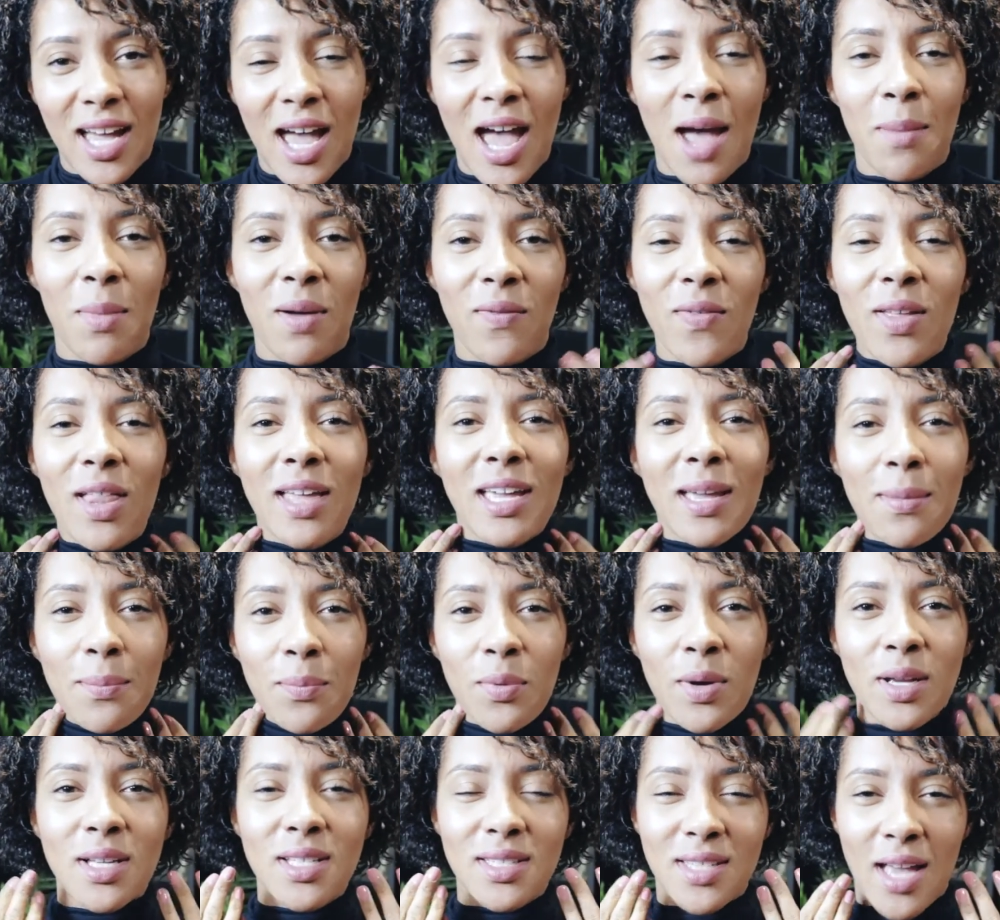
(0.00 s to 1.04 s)
Um, I feel like it
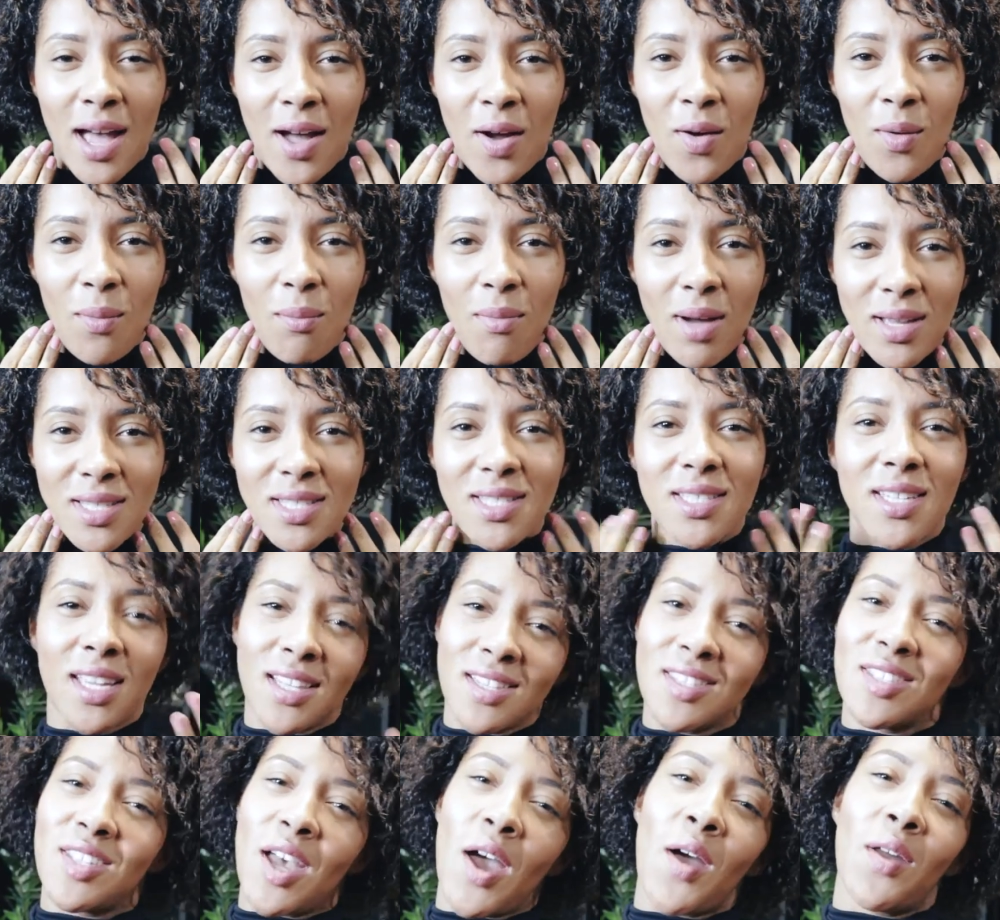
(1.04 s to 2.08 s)
brings out my
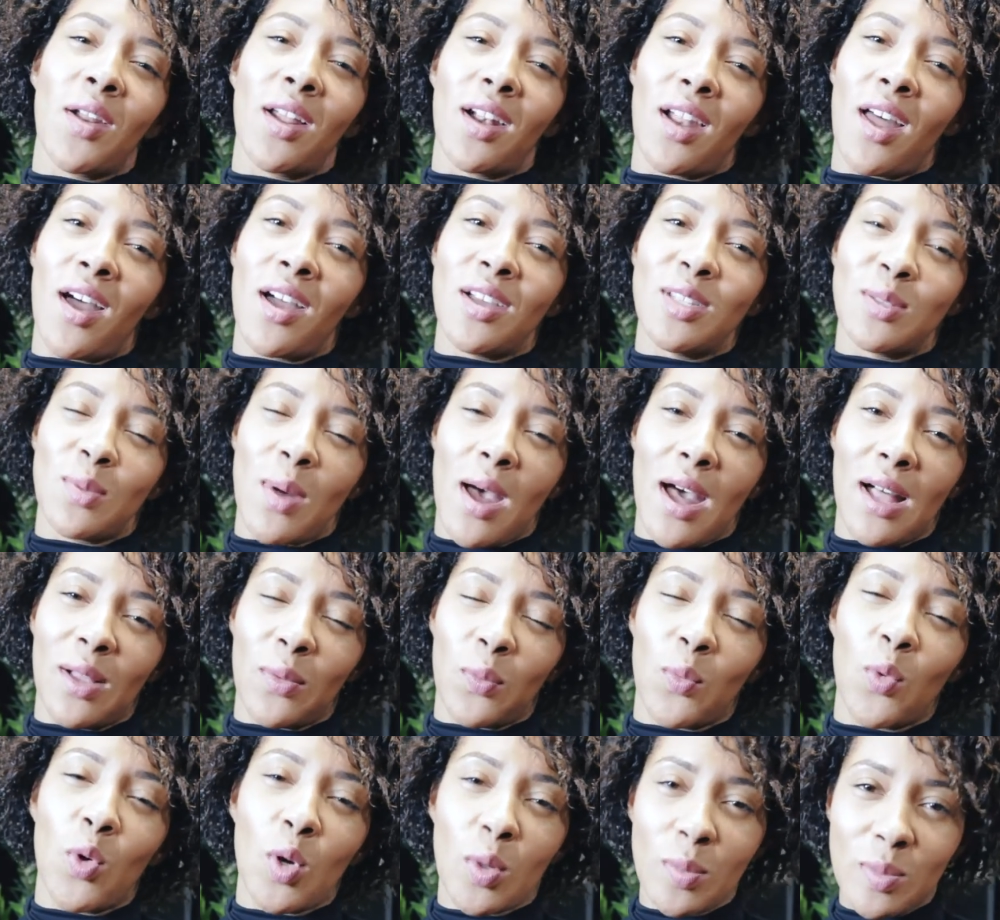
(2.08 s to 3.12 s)
skin tone a lot as well,
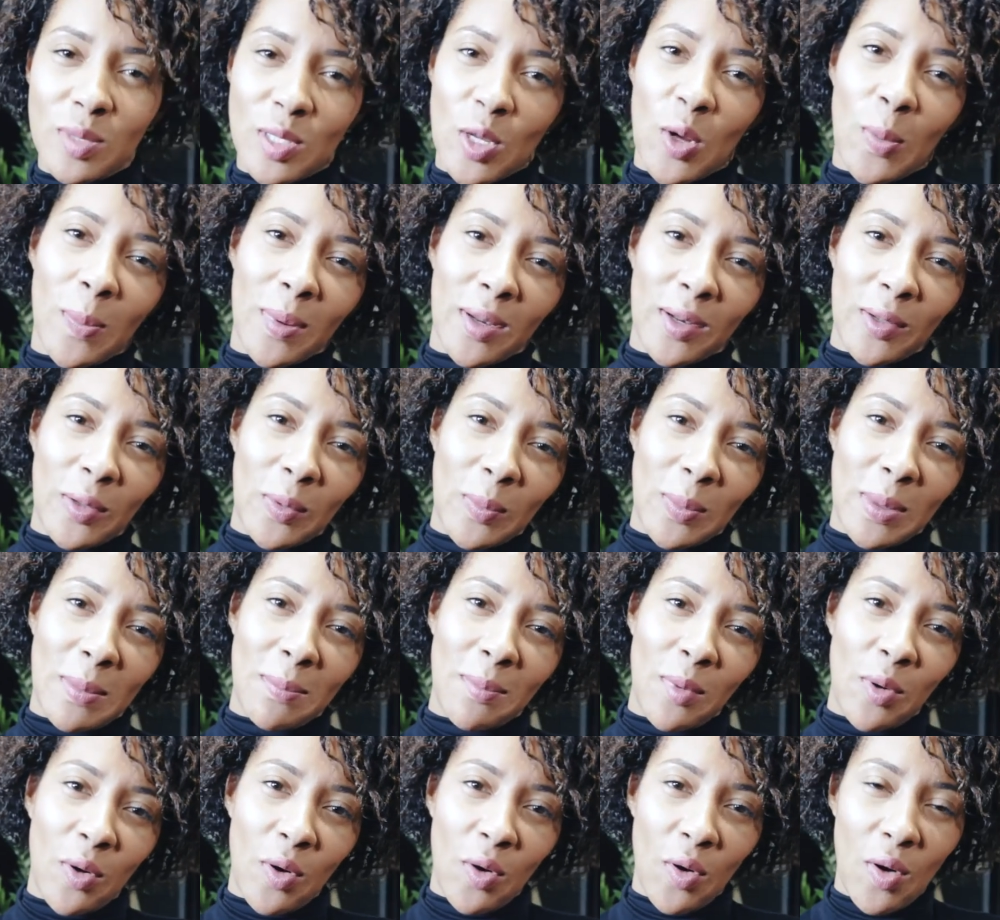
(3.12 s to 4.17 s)
warms it up a little bit
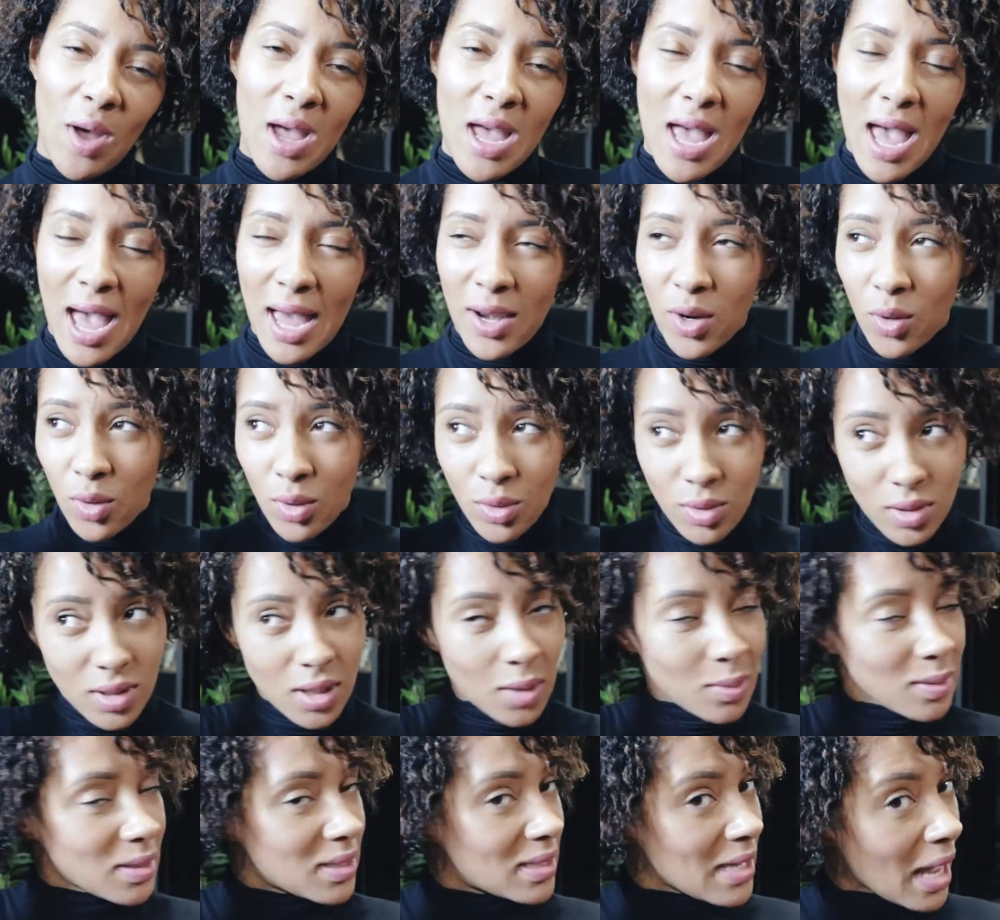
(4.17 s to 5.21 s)
more, and
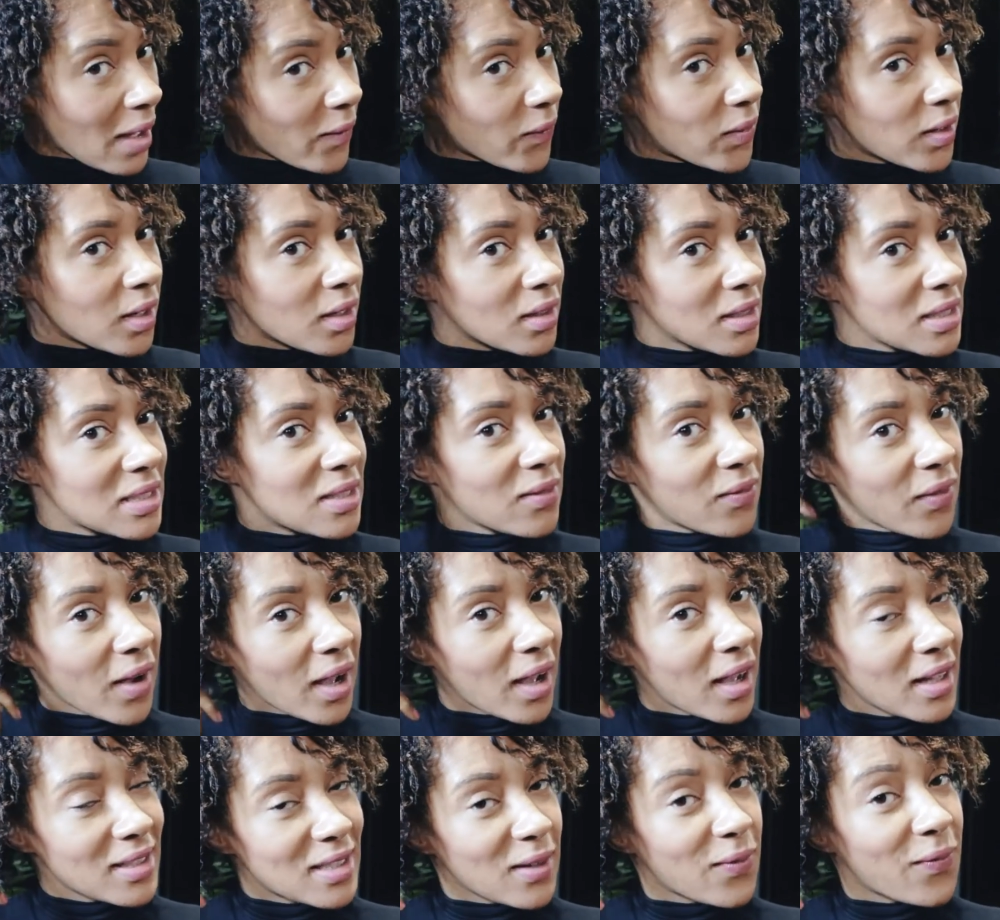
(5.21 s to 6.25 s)
also definitely defi
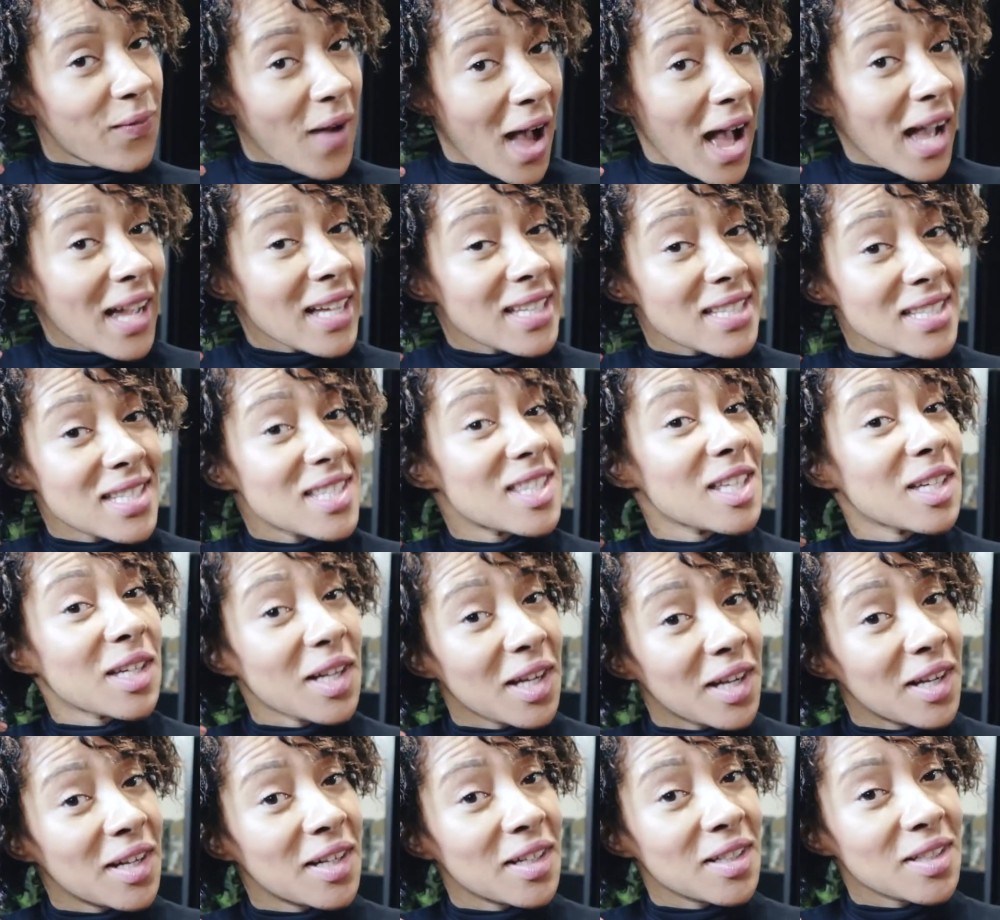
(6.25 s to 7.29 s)
defines the
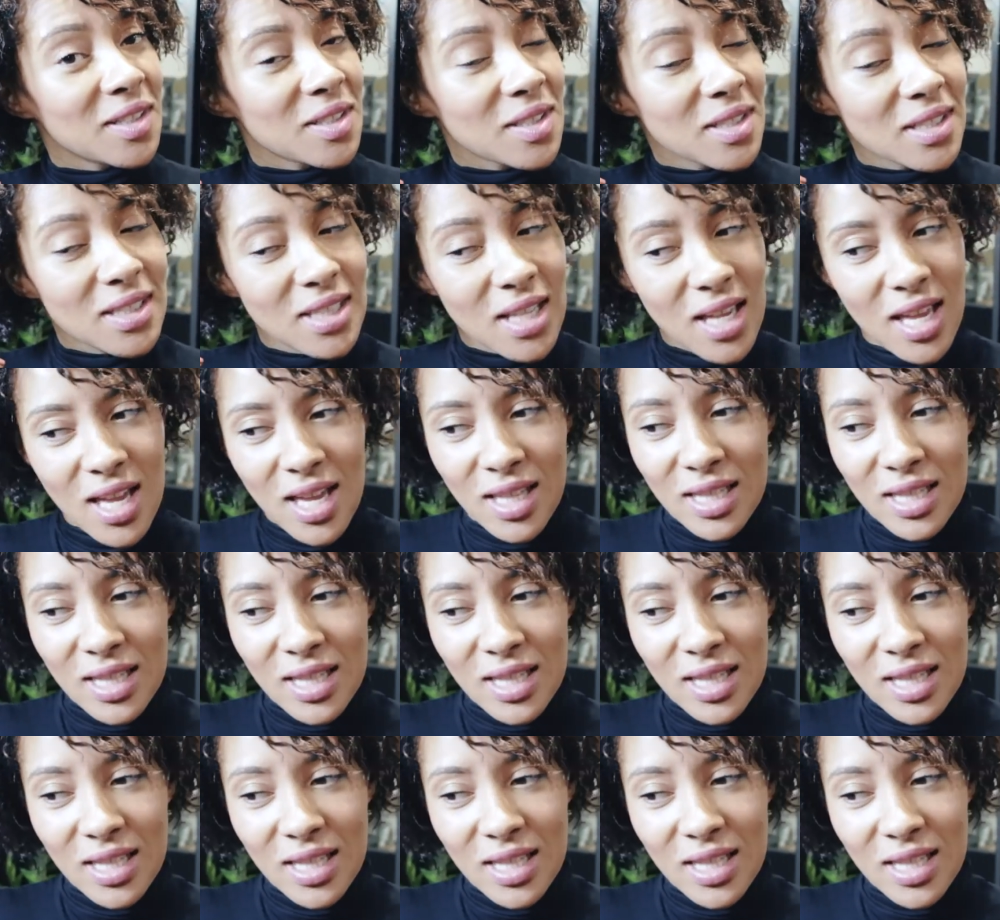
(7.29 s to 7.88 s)
curls.